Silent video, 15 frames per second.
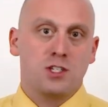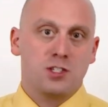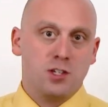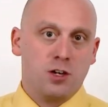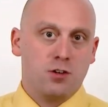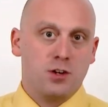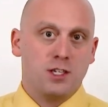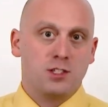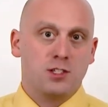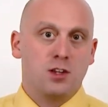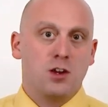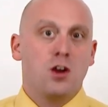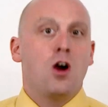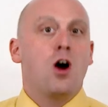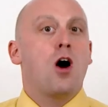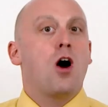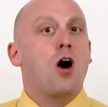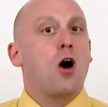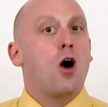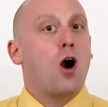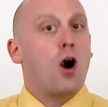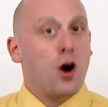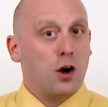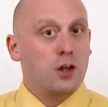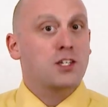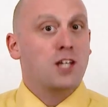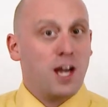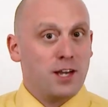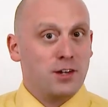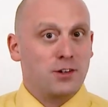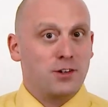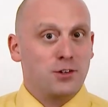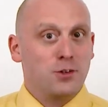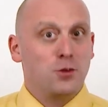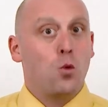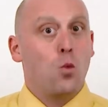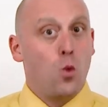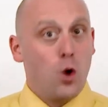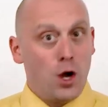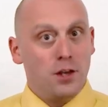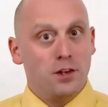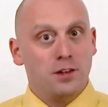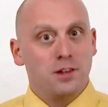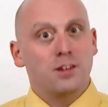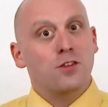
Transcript: series are titled 1.